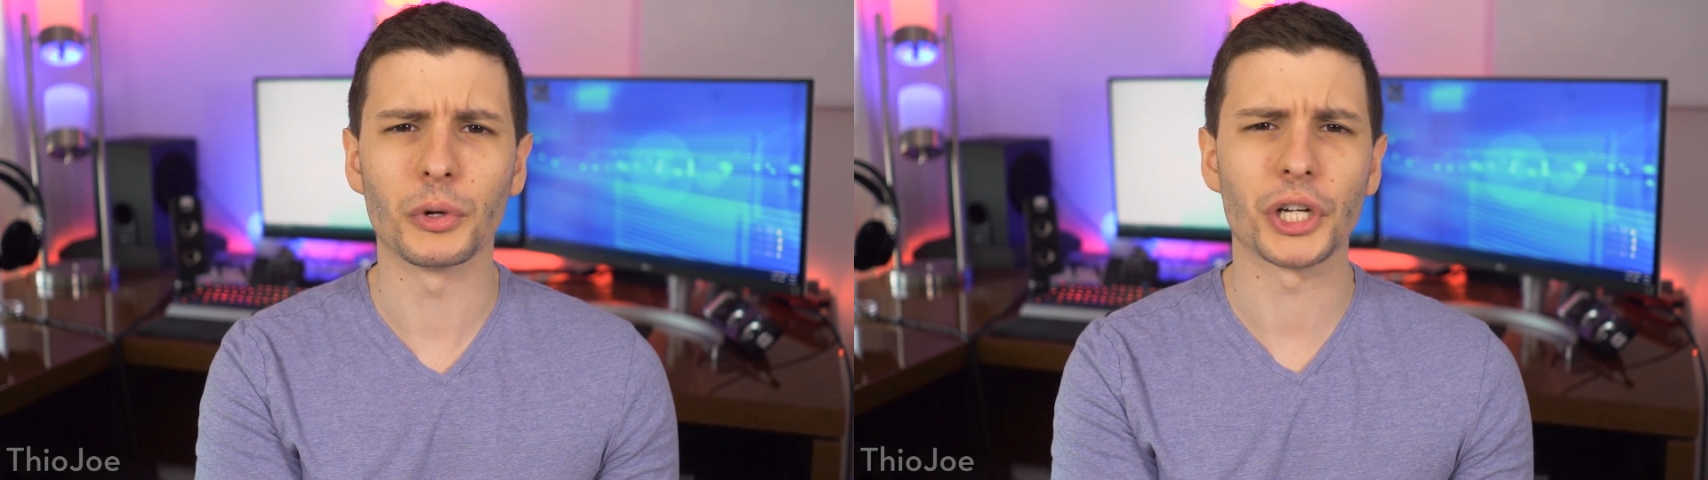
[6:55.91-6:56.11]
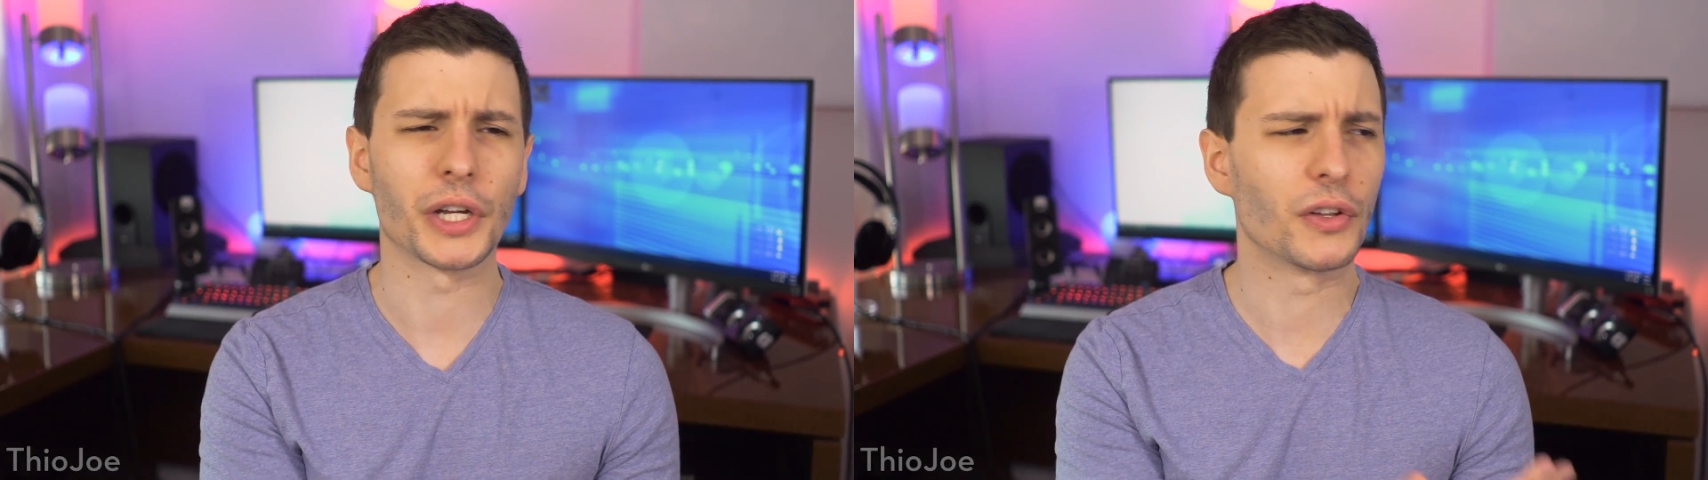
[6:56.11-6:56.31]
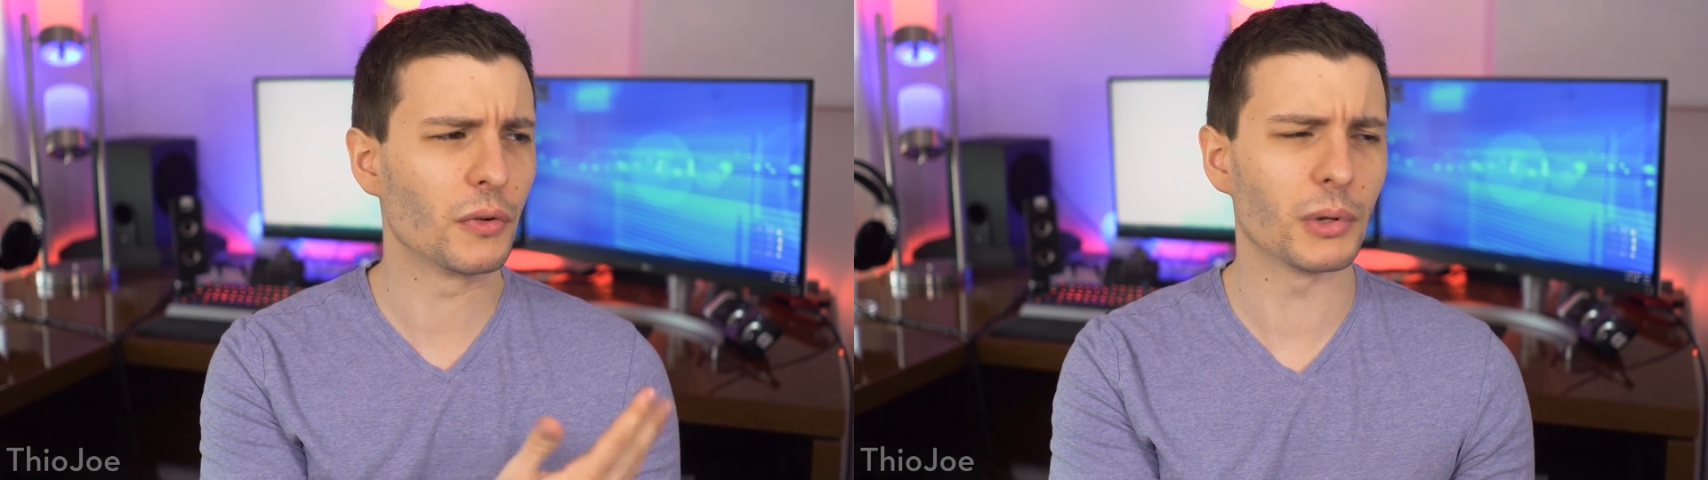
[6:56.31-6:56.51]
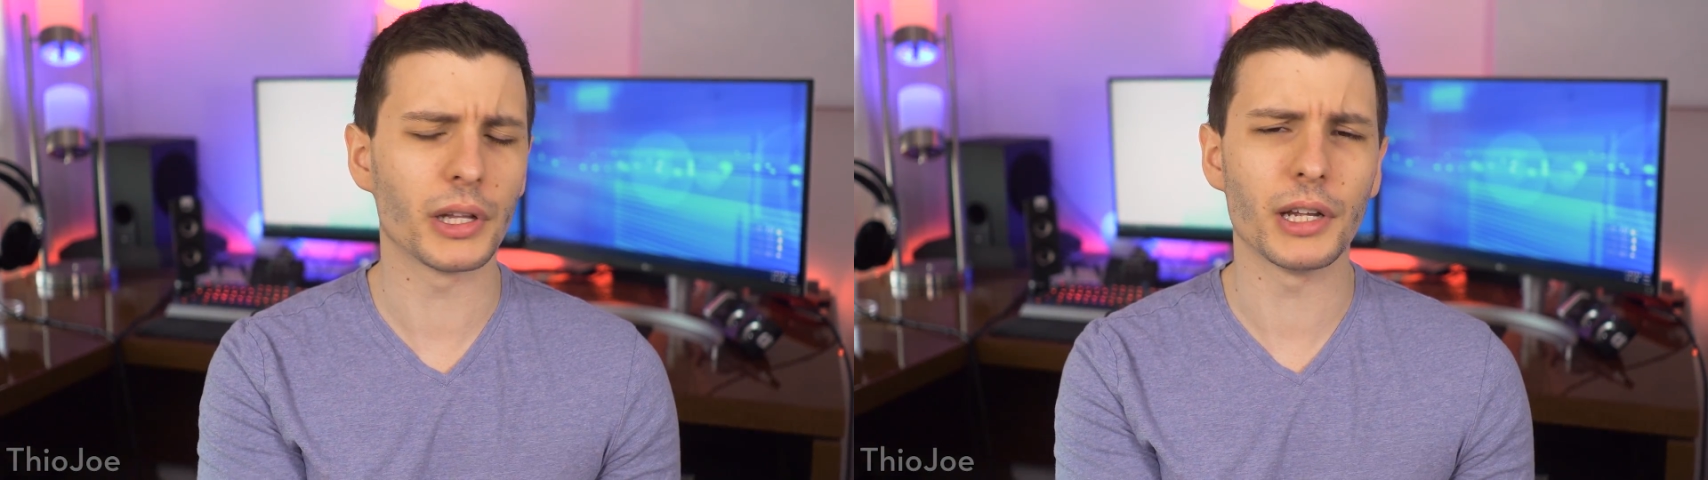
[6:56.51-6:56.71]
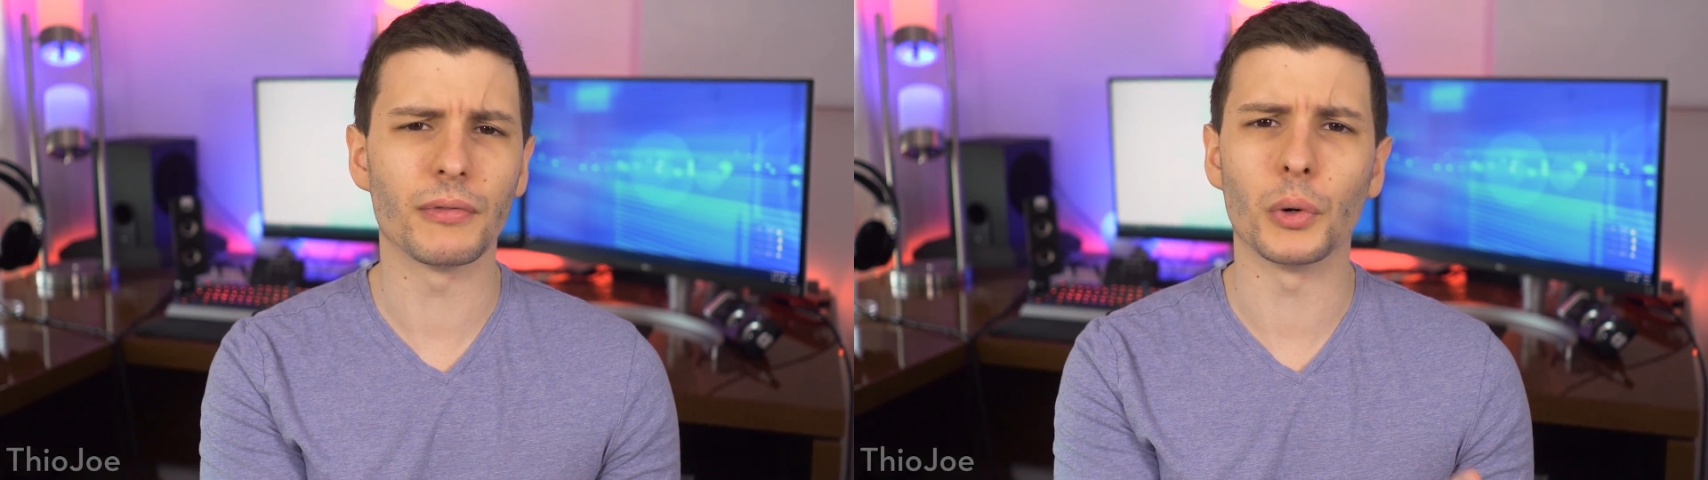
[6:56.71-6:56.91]
which I do
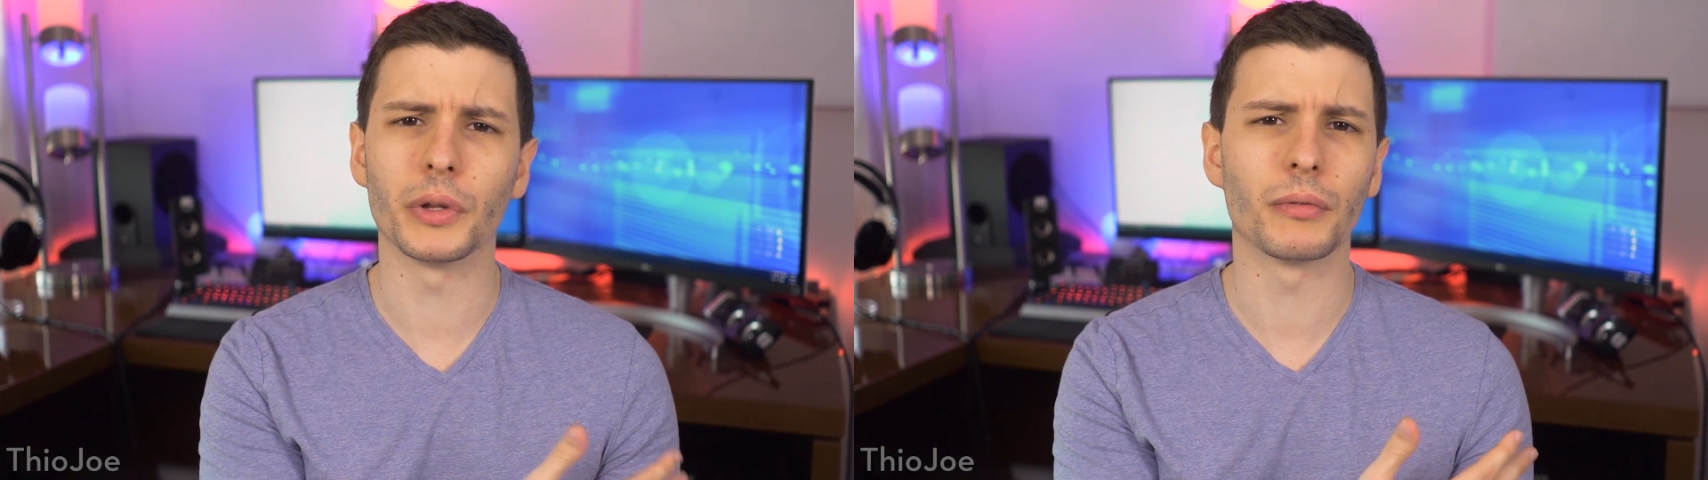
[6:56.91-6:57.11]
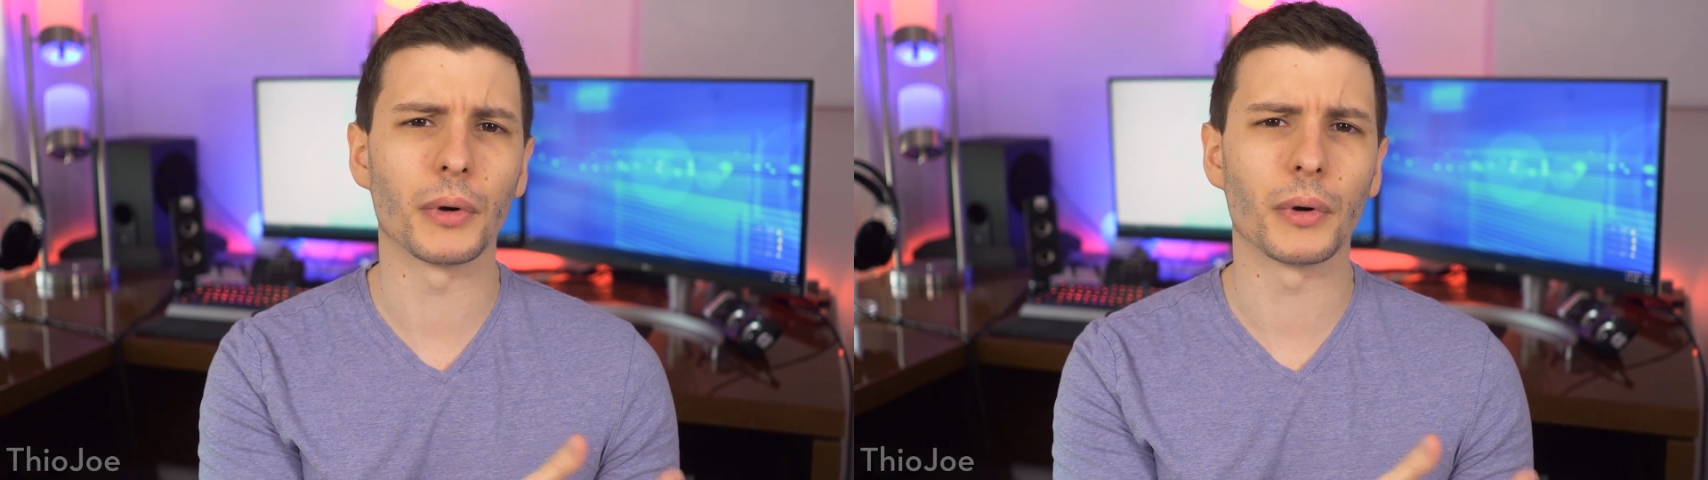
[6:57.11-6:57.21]
believe only